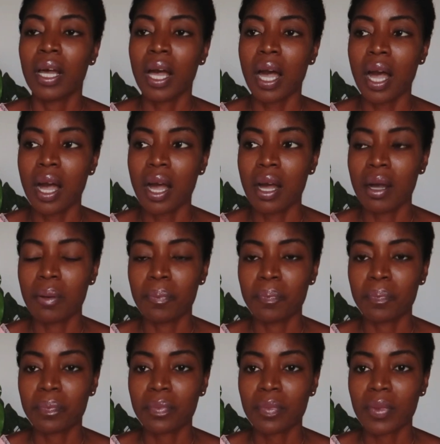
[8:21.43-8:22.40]

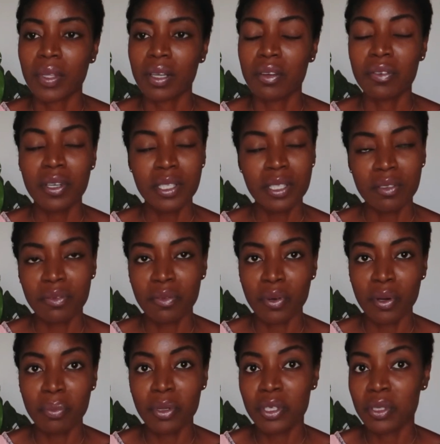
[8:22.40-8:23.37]
First and
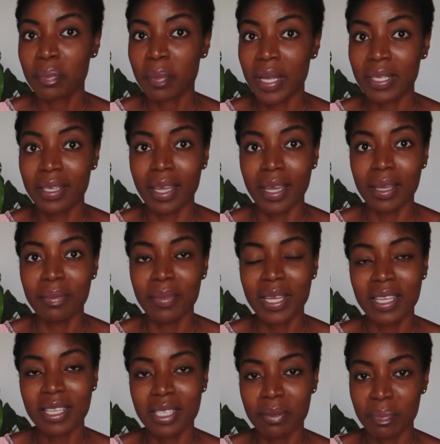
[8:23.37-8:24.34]
foremost, my name
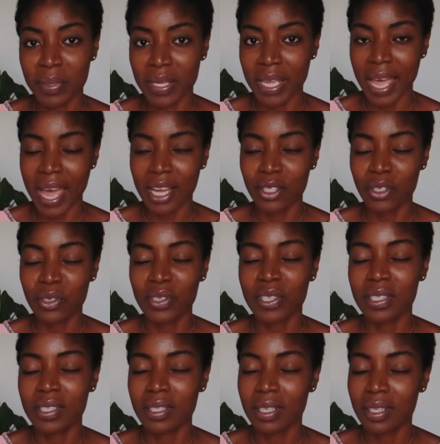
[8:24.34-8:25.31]
is
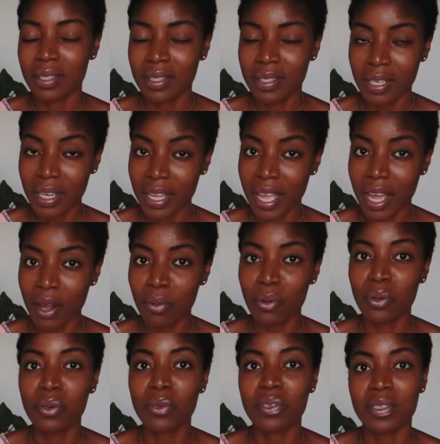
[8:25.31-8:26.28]
Beatrice
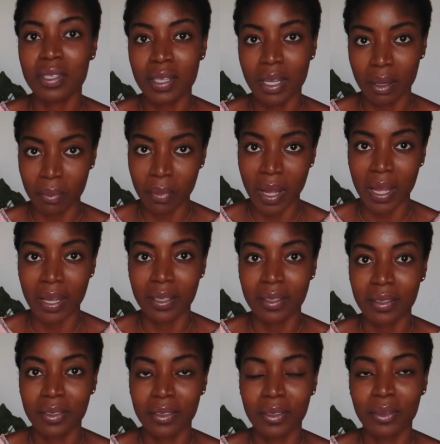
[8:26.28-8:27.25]
Tayawo Zakwa,
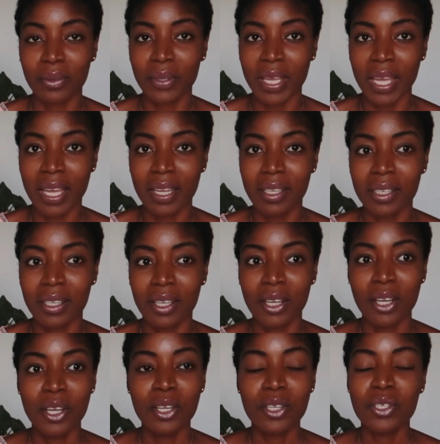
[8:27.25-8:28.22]
okay?
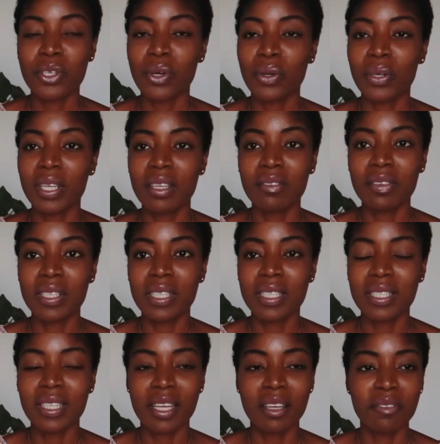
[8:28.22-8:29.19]
So
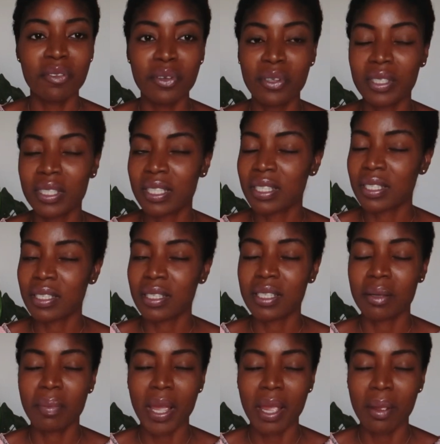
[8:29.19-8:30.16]
even if you're listening
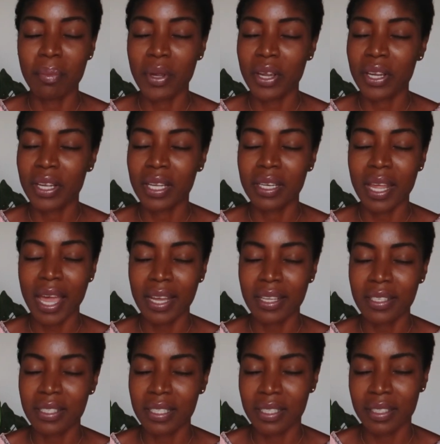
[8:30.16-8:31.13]
to my American
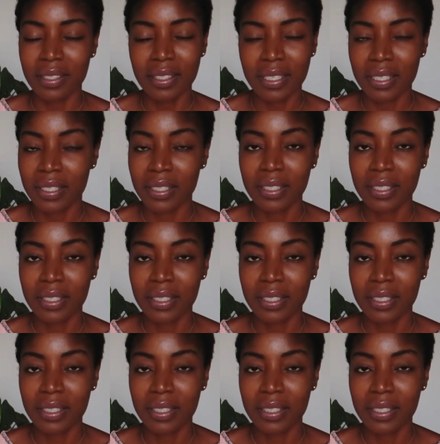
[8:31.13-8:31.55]
accent,